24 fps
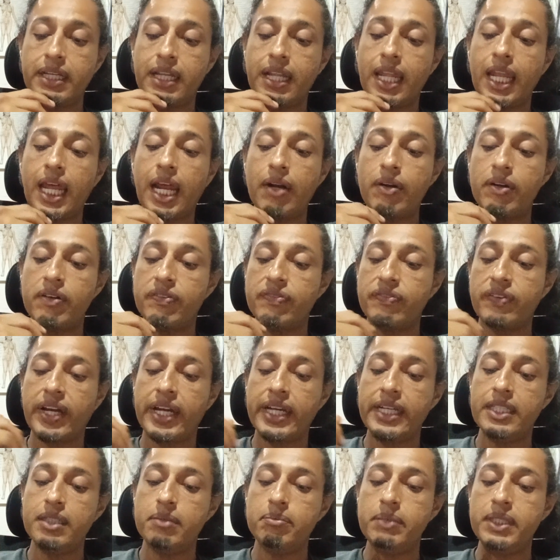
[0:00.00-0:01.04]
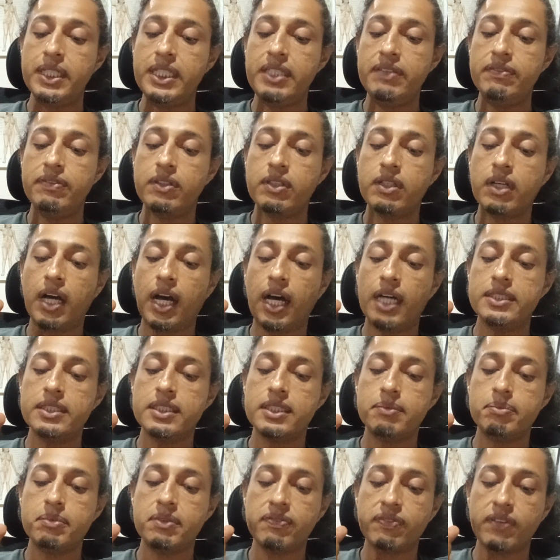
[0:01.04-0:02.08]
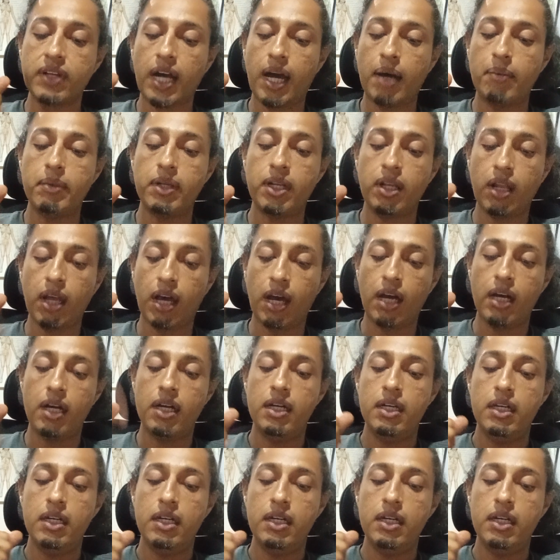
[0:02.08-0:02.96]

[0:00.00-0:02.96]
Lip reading: clarifying the medieval concept of common law